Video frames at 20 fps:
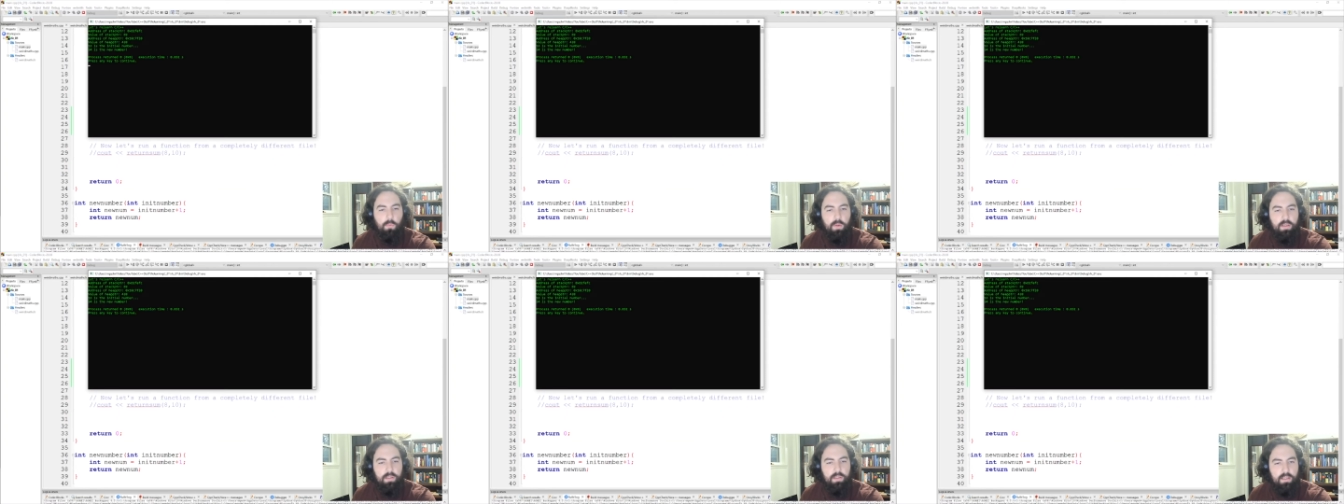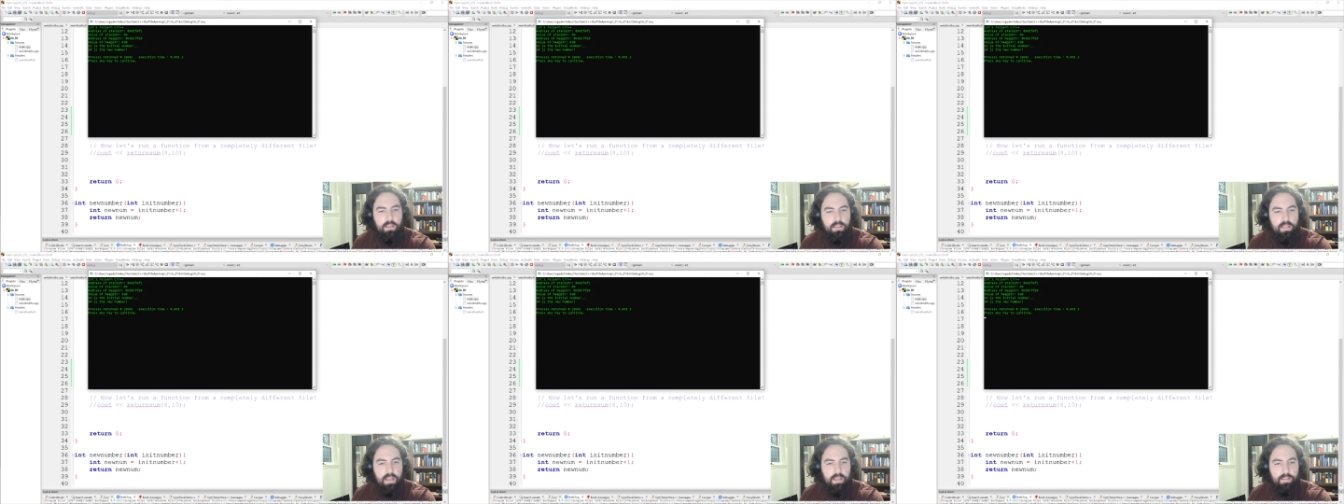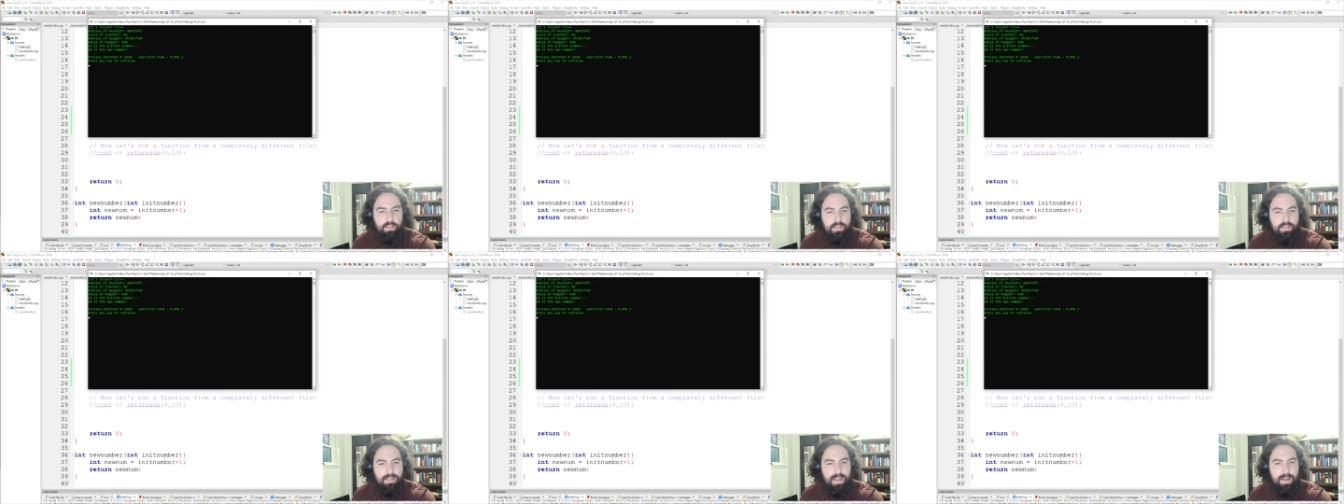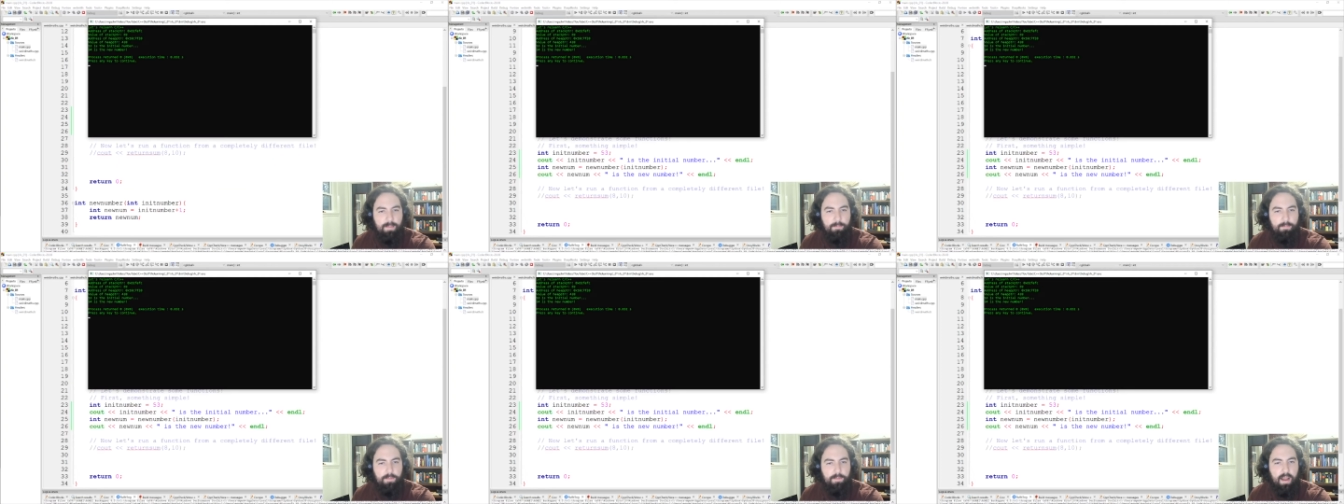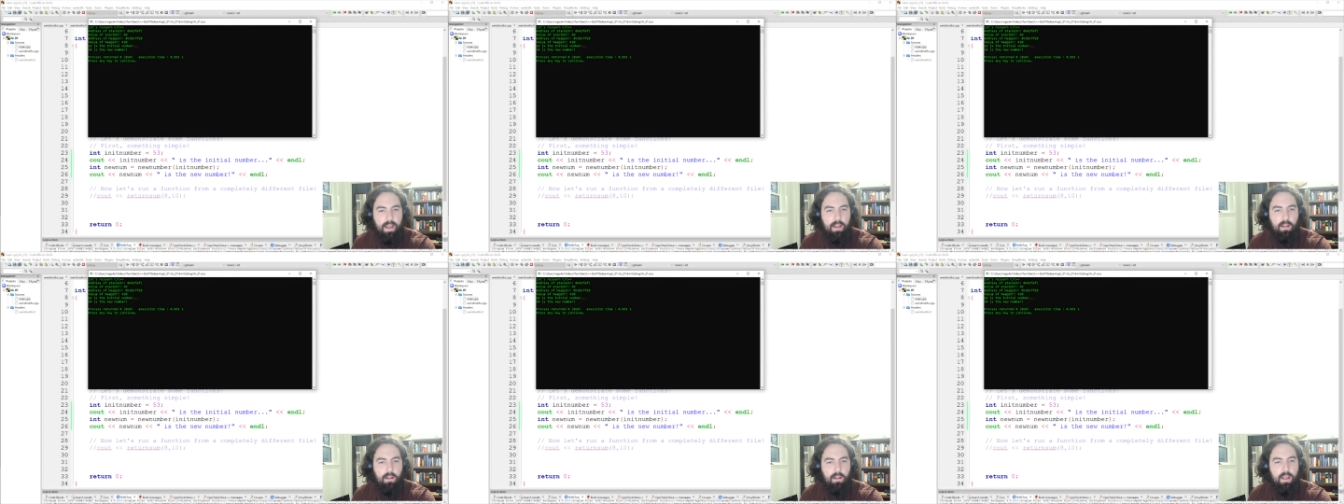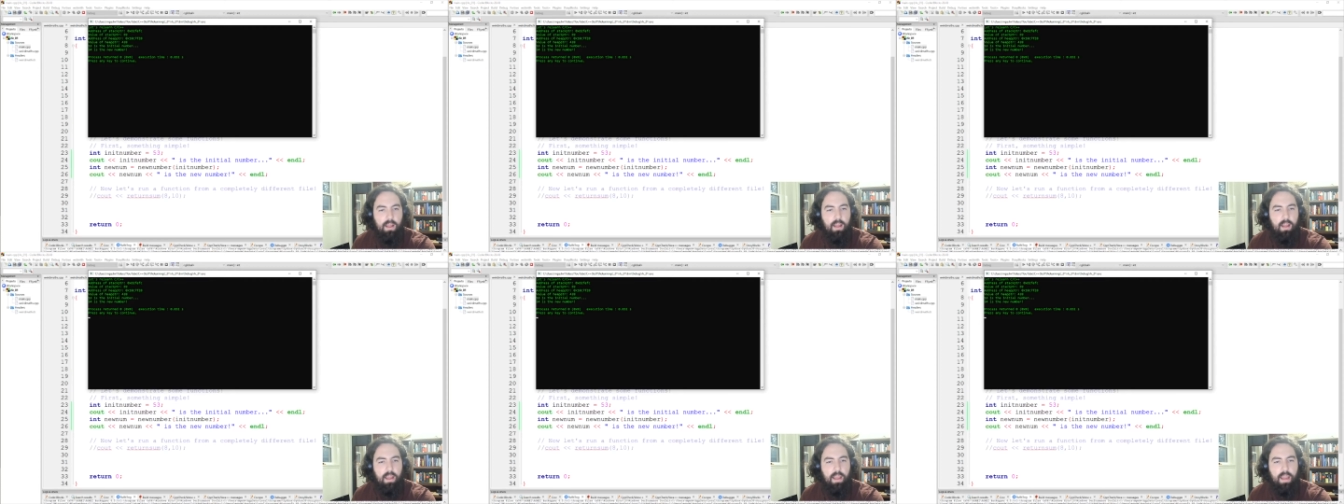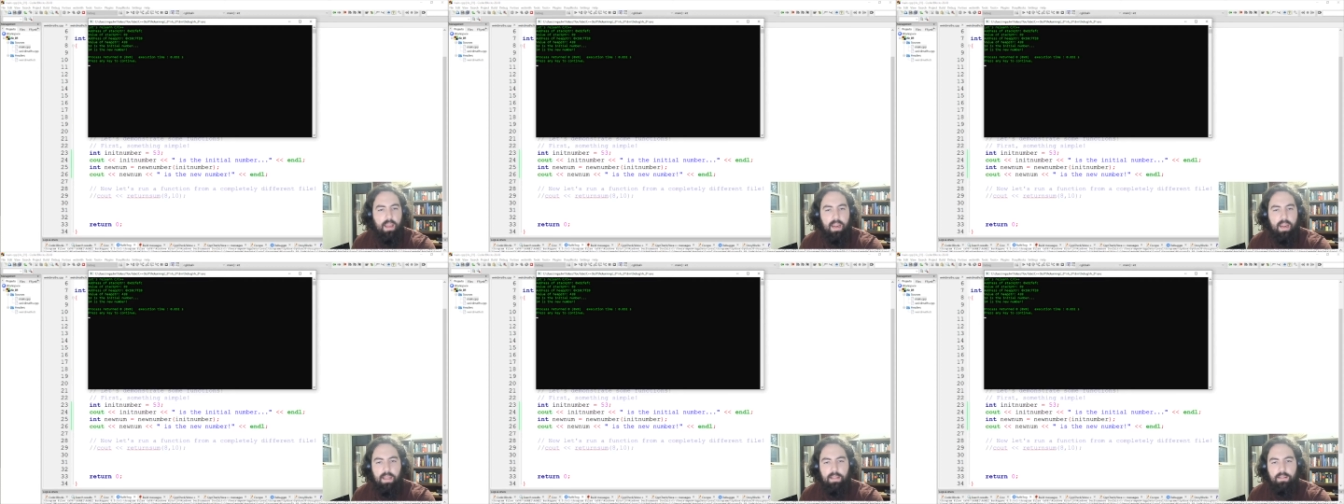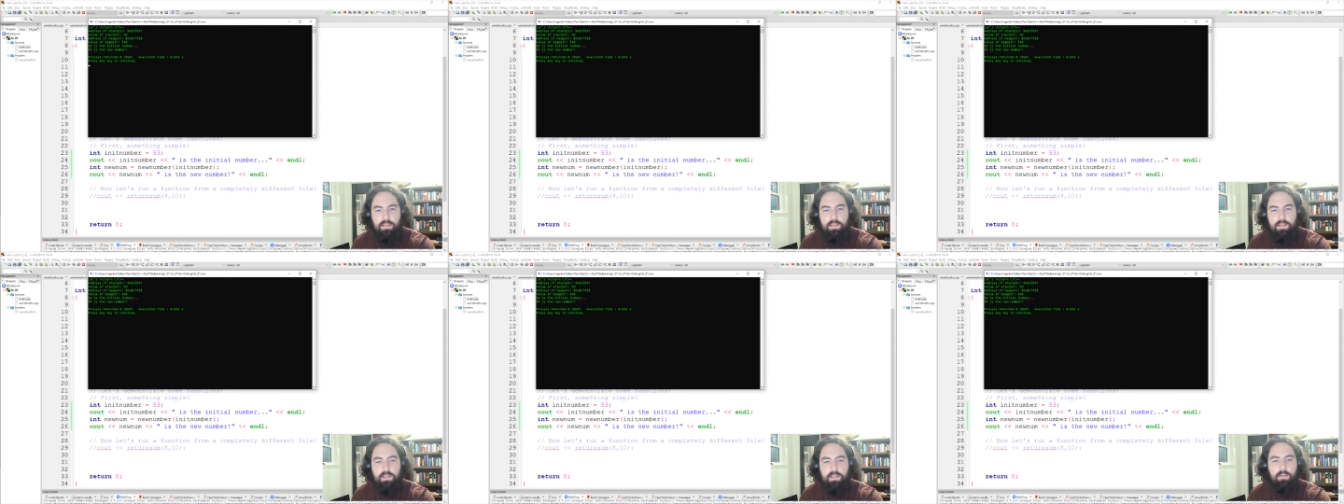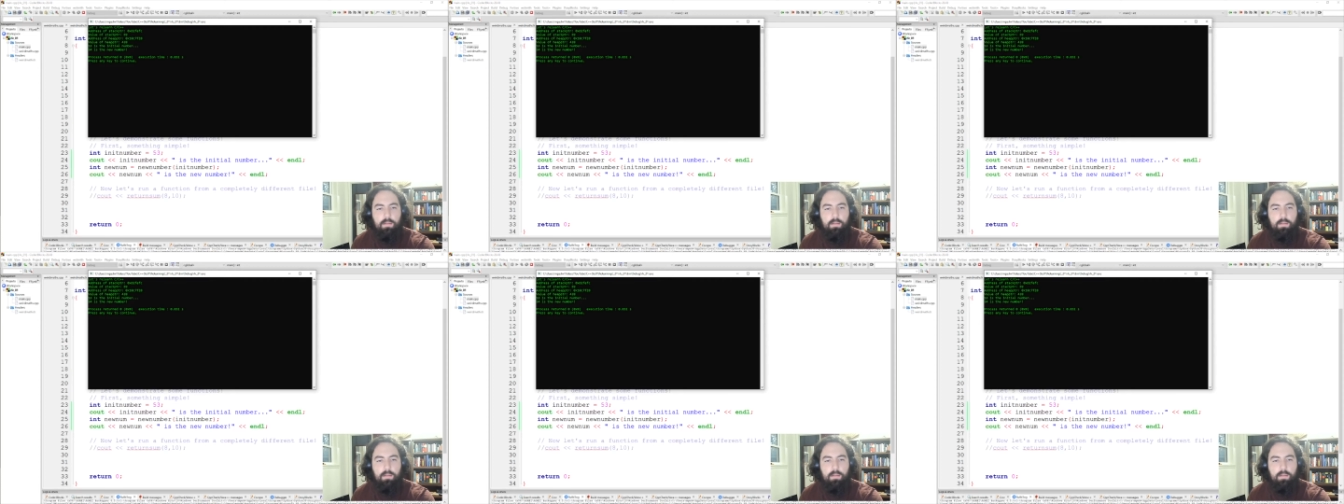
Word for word: which is in the same file, and